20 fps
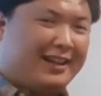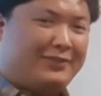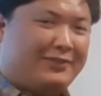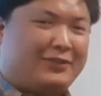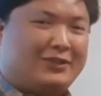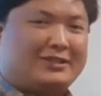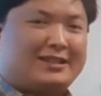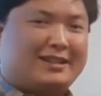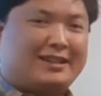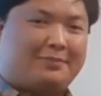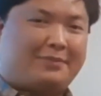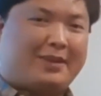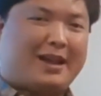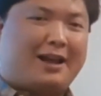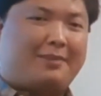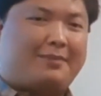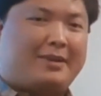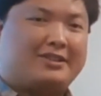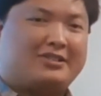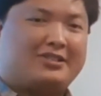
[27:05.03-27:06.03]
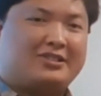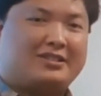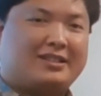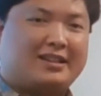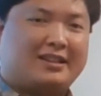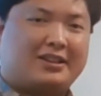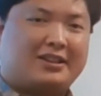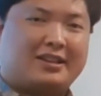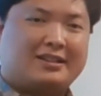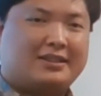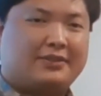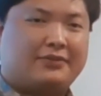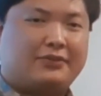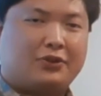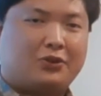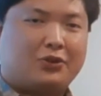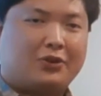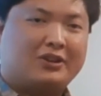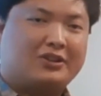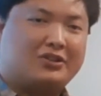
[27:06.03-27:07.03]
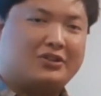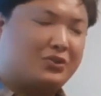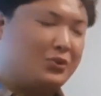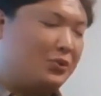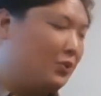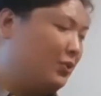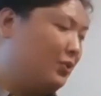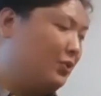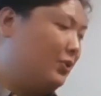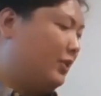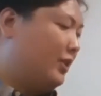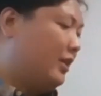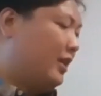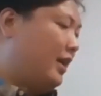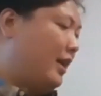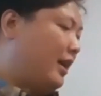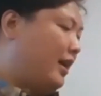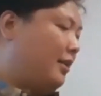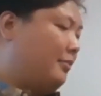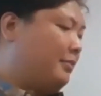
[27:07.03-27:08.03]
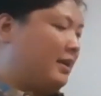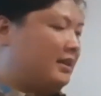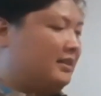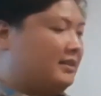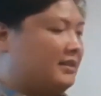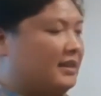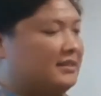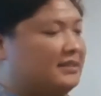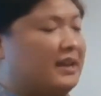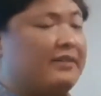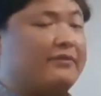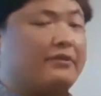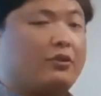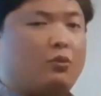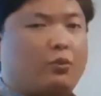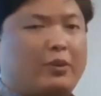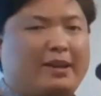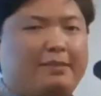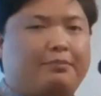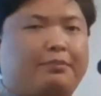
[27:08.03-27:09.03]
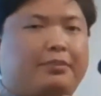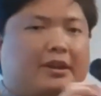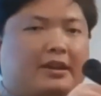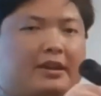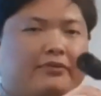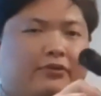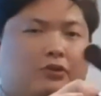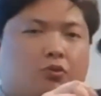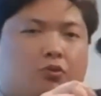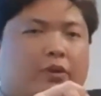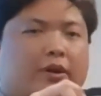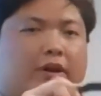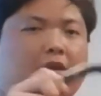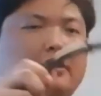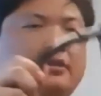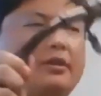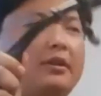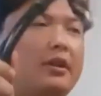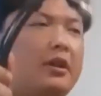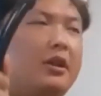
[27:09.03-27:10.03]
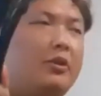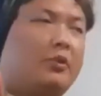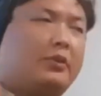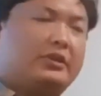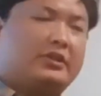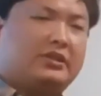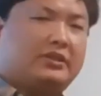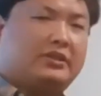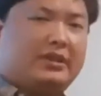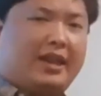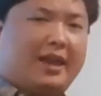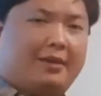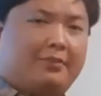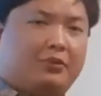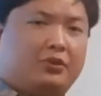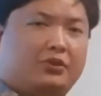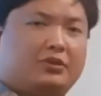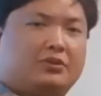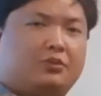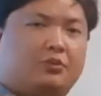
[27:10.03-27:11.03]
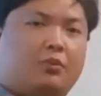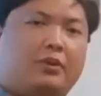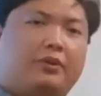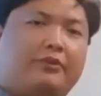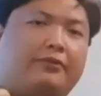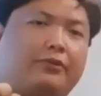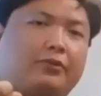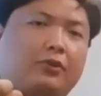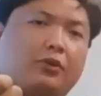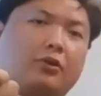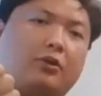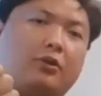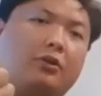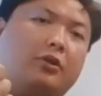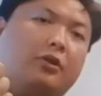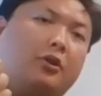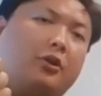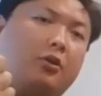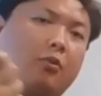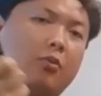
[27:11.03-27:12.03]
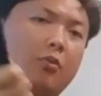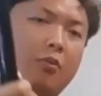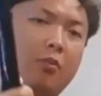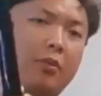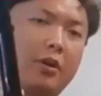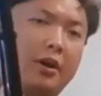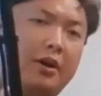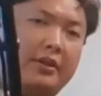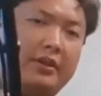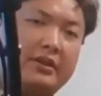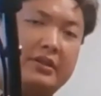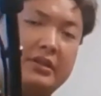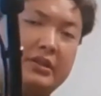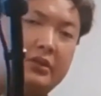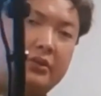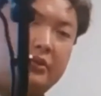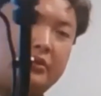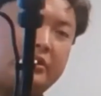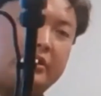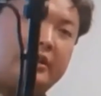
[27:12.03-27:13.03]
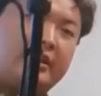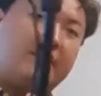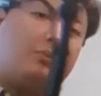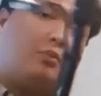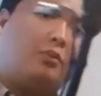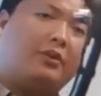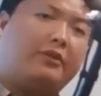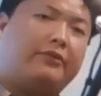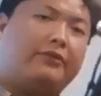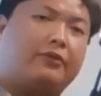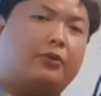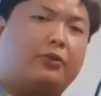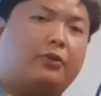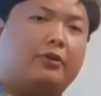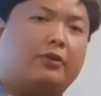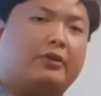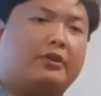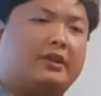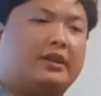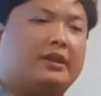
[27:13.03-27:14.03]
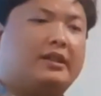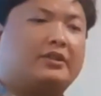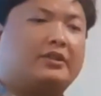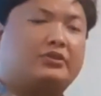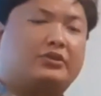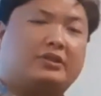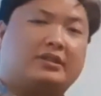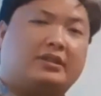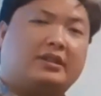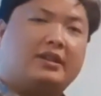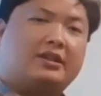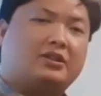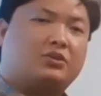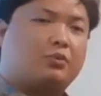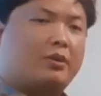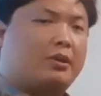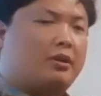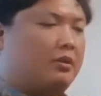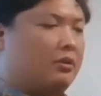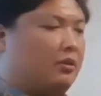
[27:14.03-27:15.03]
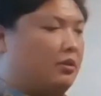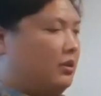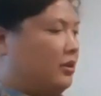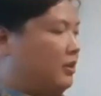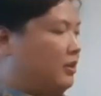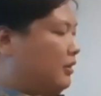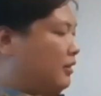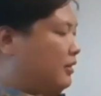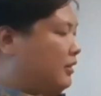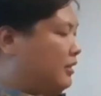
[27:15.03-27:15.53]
It feels like a backpack, just like as if you're going to school. It does have a width, if you will, which is cables, one for the solution and one for the electricity as well.